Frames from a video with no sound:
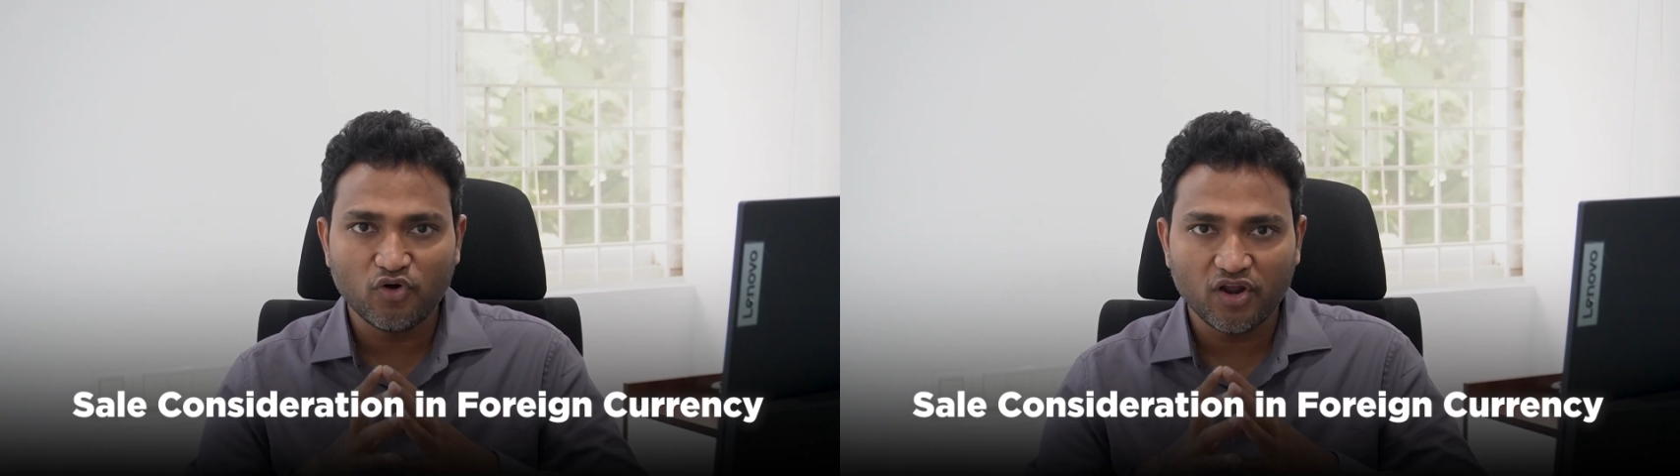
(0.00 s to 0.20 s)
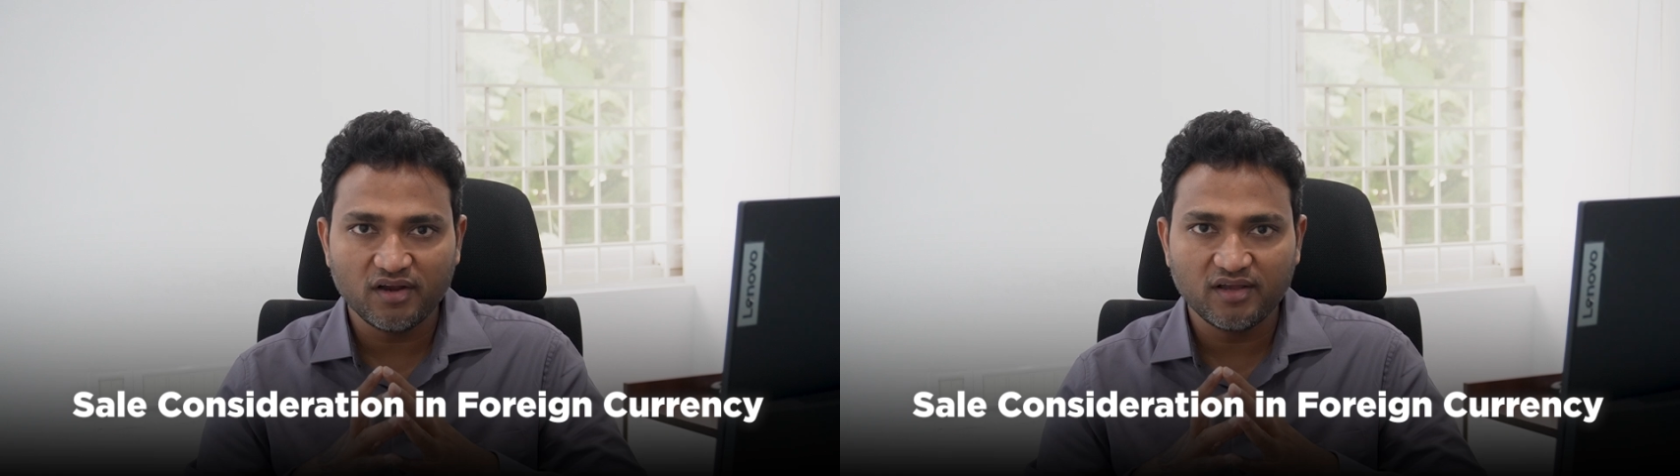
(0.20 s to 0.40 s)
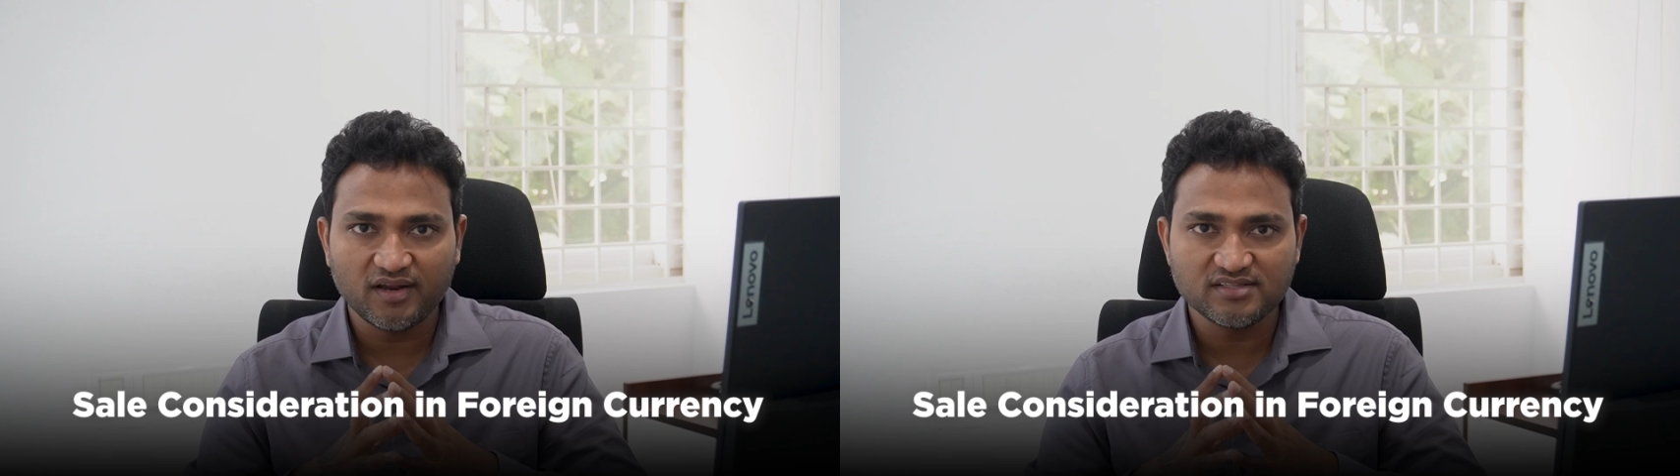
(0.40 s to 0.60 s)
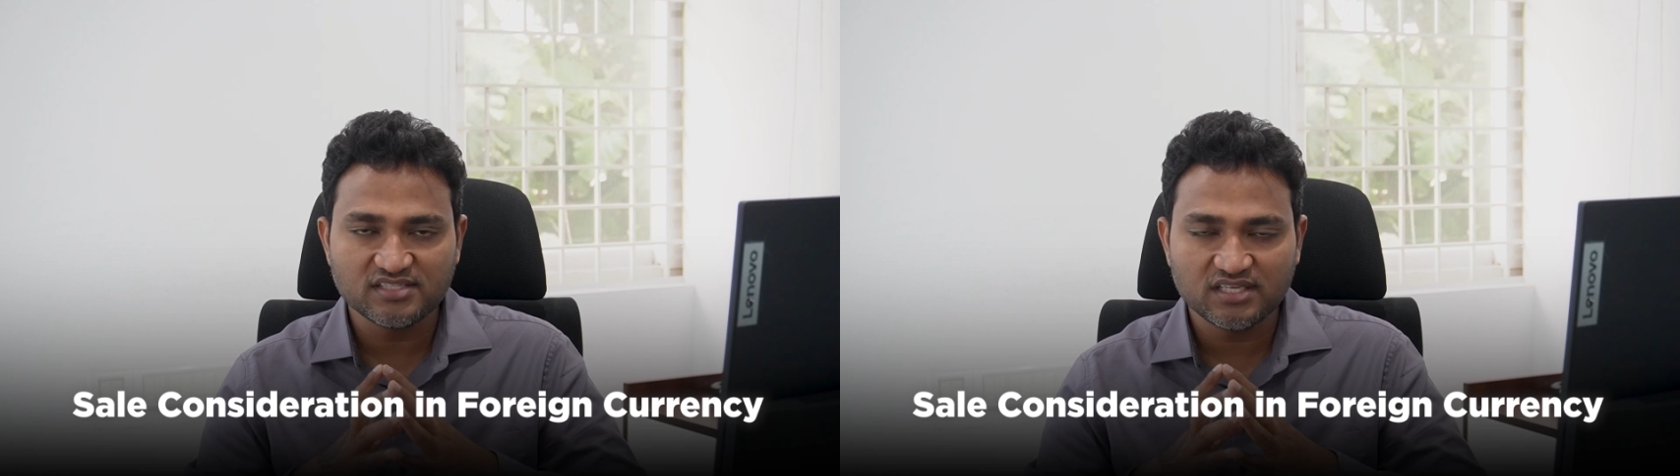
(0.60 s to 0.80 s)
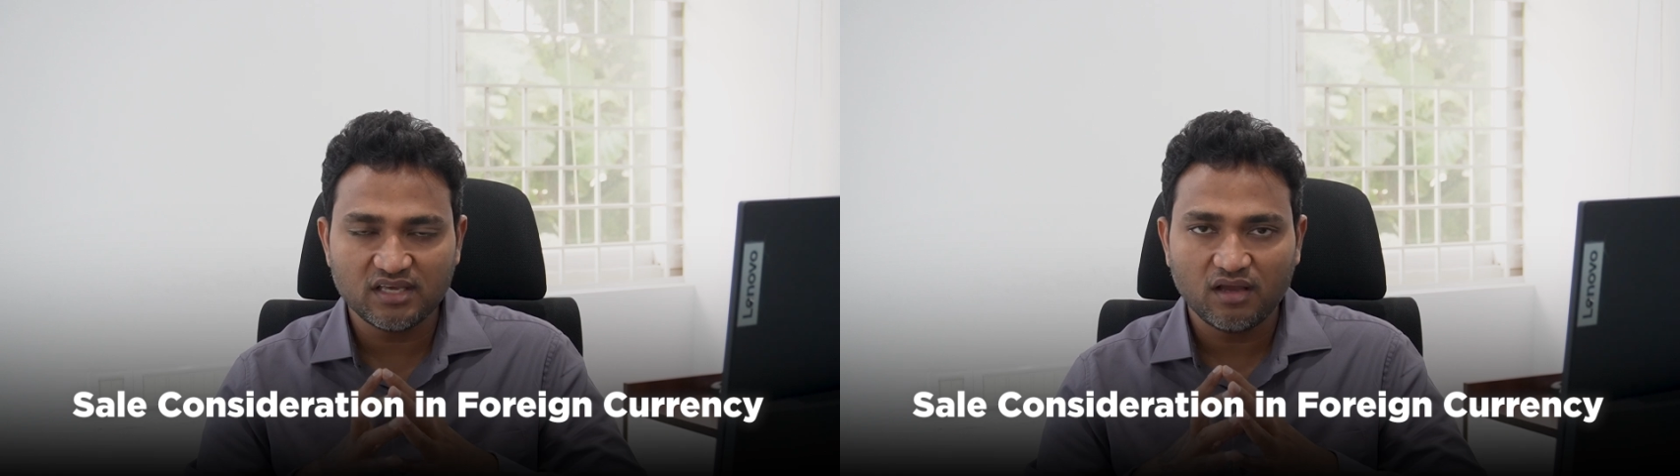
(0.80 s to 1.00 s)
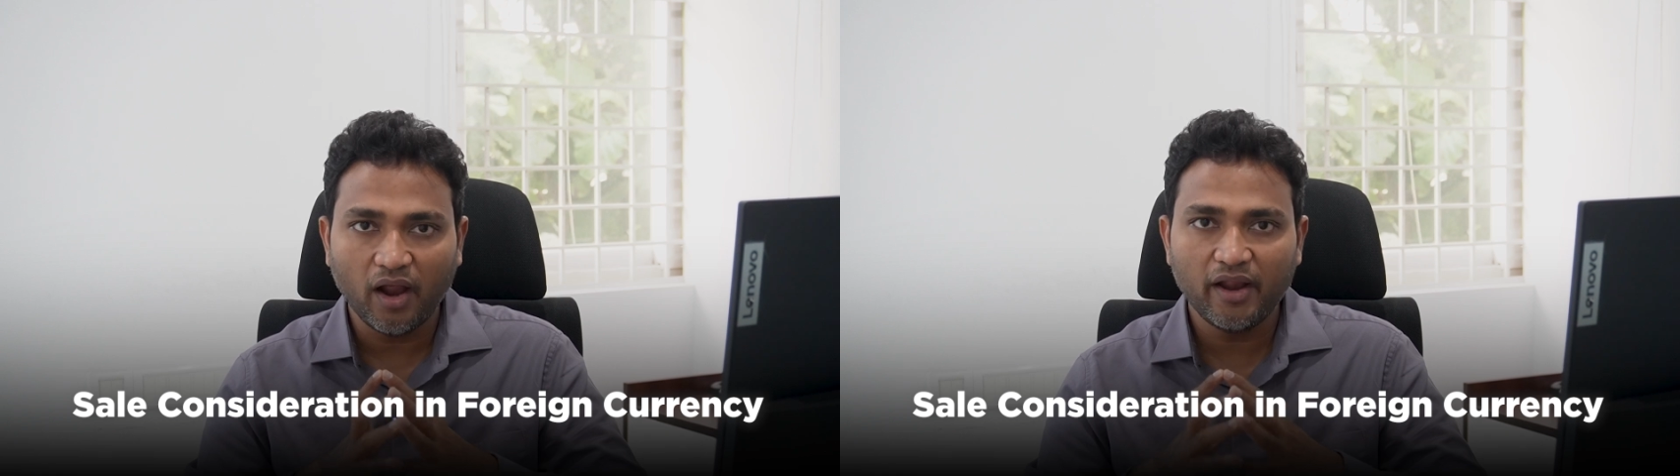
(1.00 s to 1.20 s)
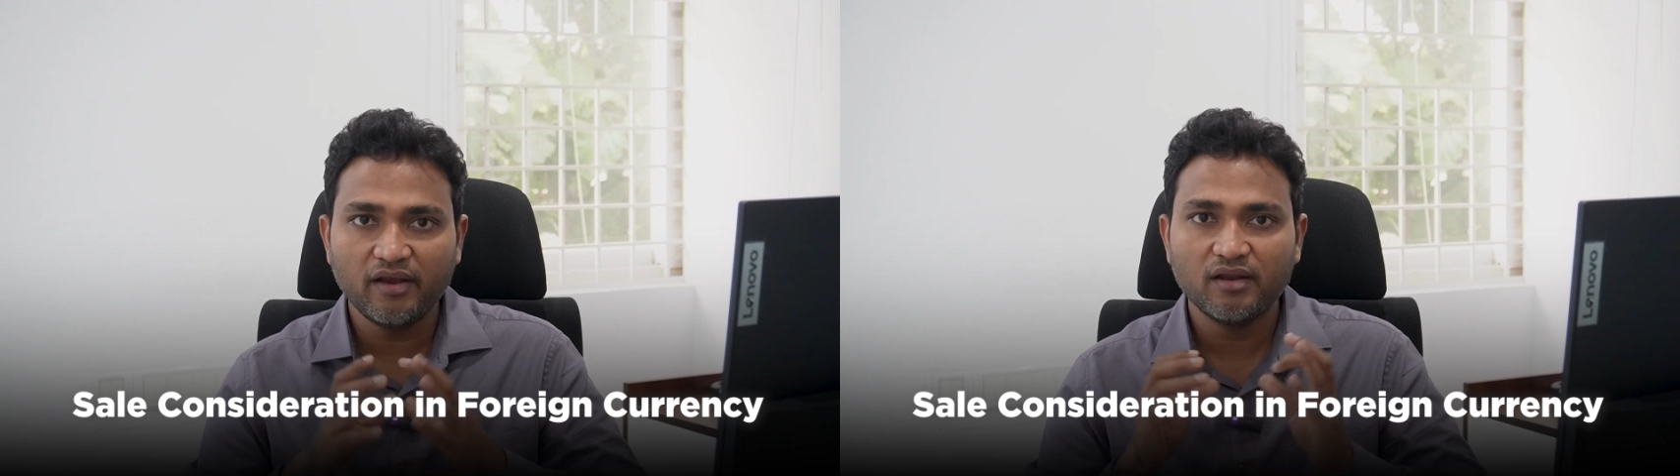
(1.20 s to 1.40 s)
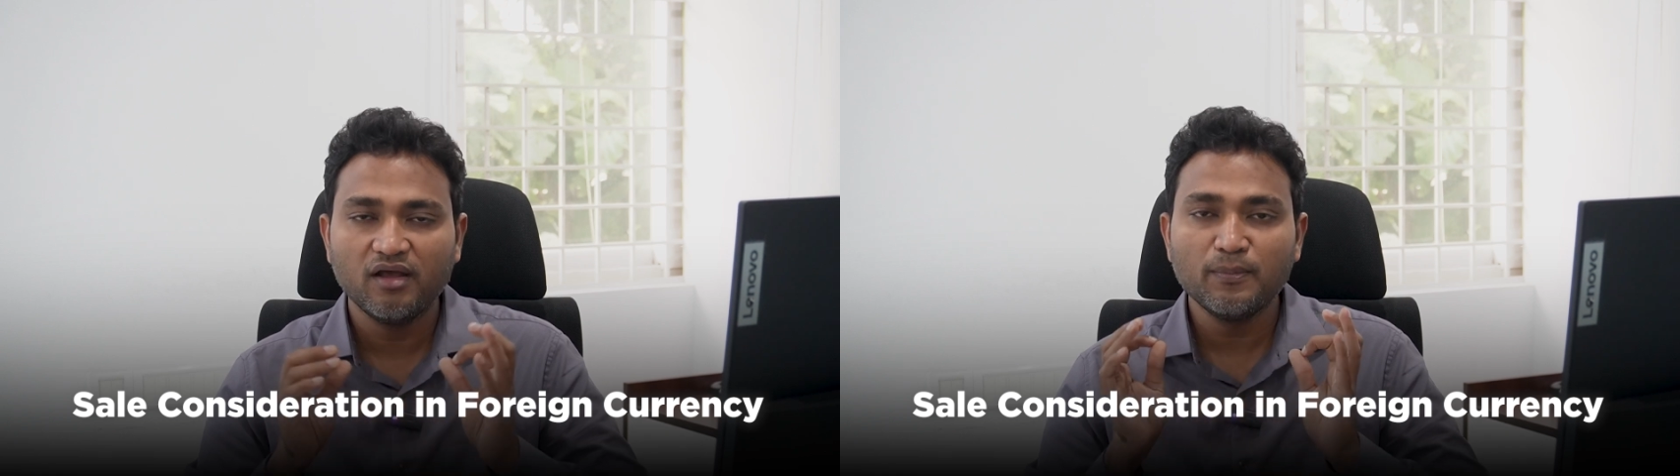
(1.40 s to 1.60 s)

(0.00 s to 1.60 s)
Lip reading: foreign currency and